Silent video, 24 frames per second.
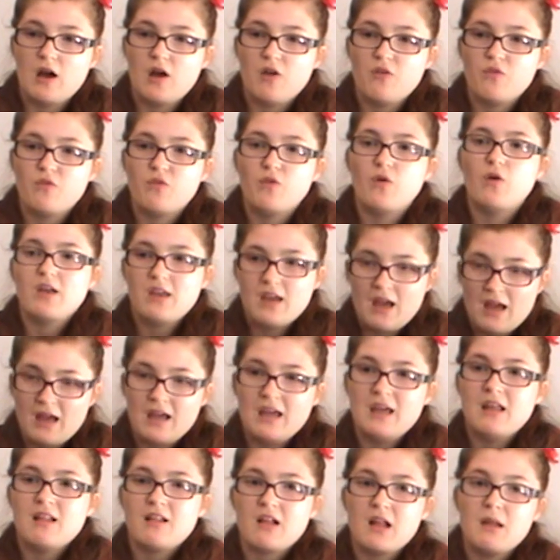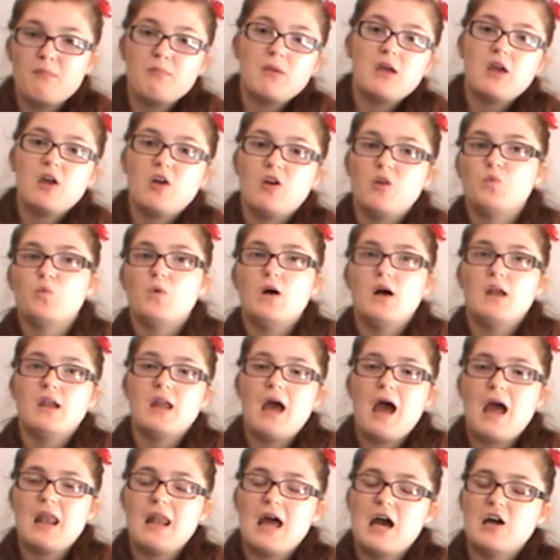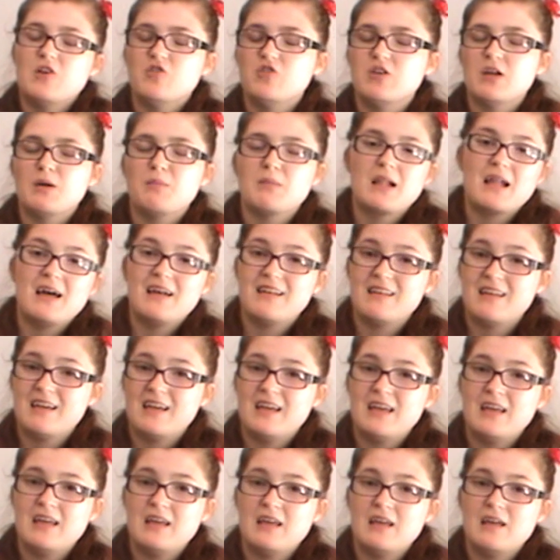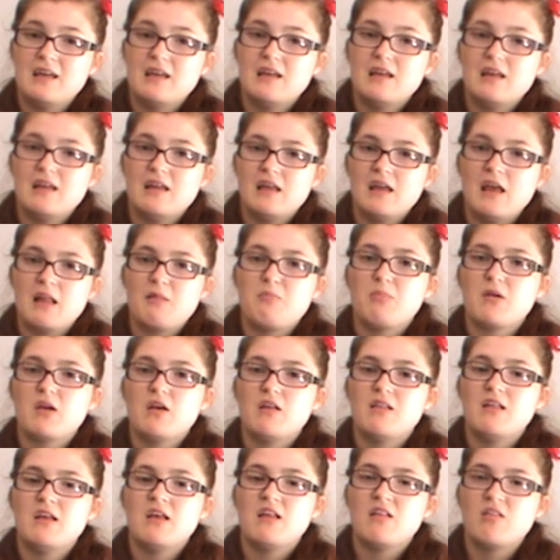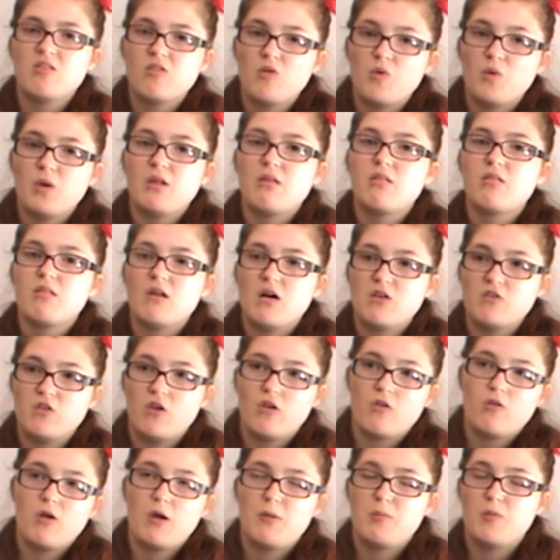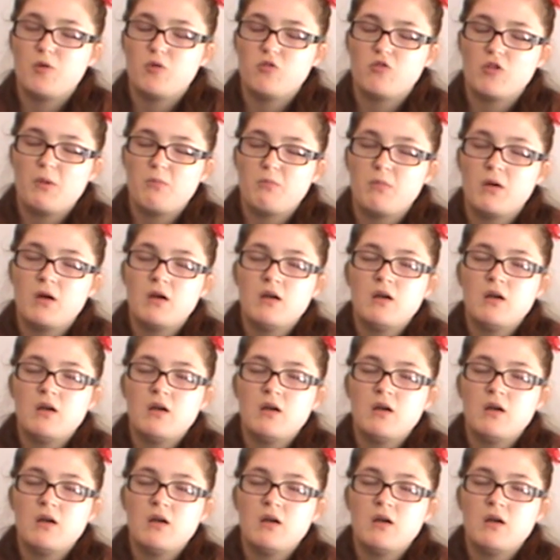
I thought, yeah, he's going to be a good one, and actually I'm glad that he is, because he's doing such an incredible job